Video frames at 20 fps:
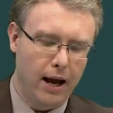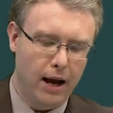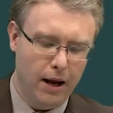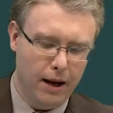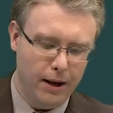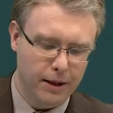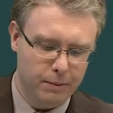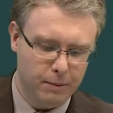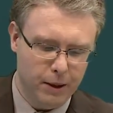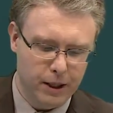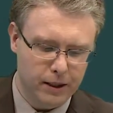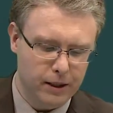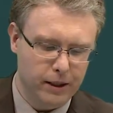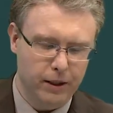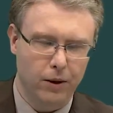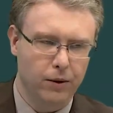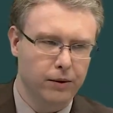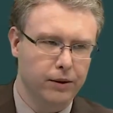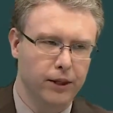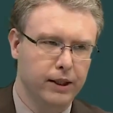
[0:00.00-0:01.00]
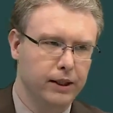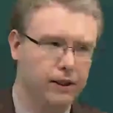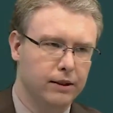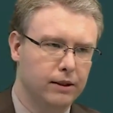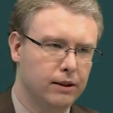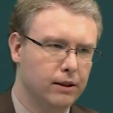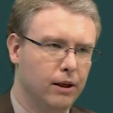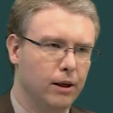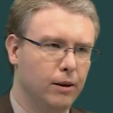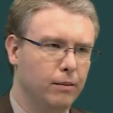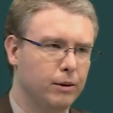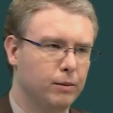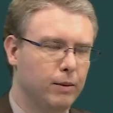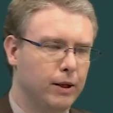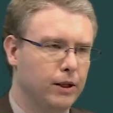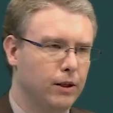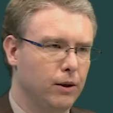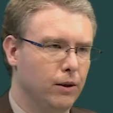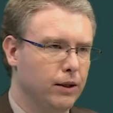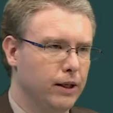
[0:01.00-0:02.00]
uh, especially on these, um,
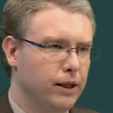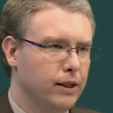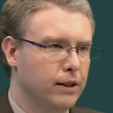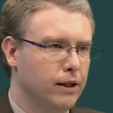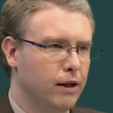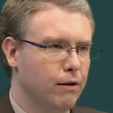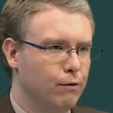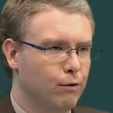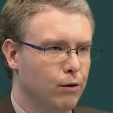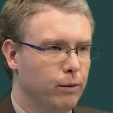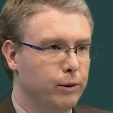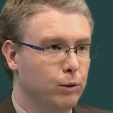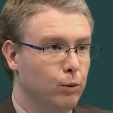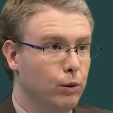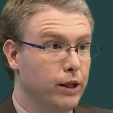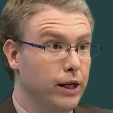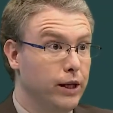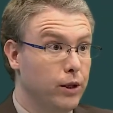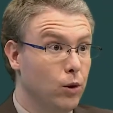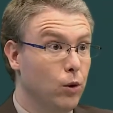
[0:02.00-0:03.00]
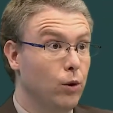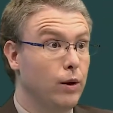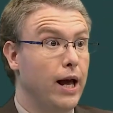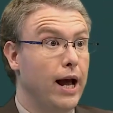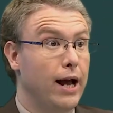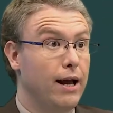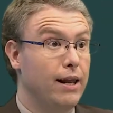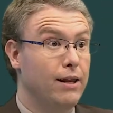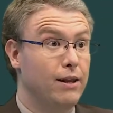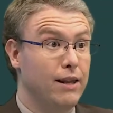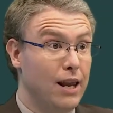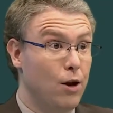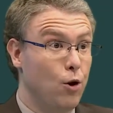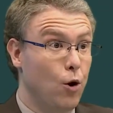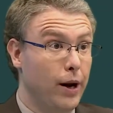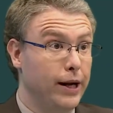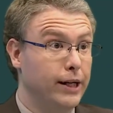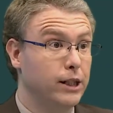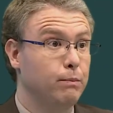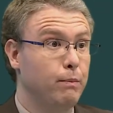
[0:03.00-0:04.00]
especially on the internet forums where they don't uh,
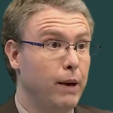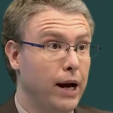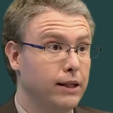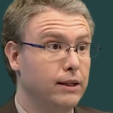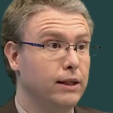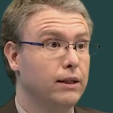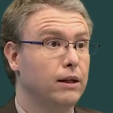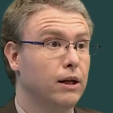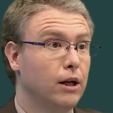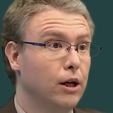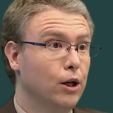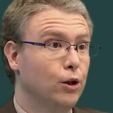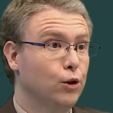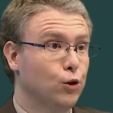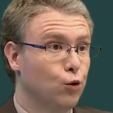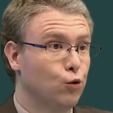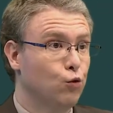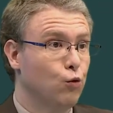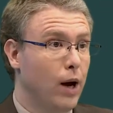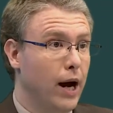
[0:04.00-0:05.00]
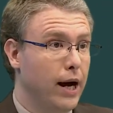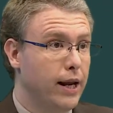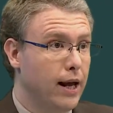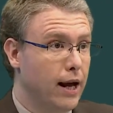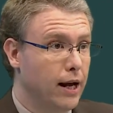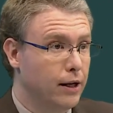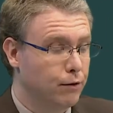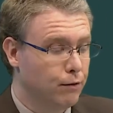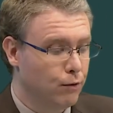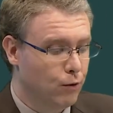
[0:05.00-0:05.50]
not expected to write as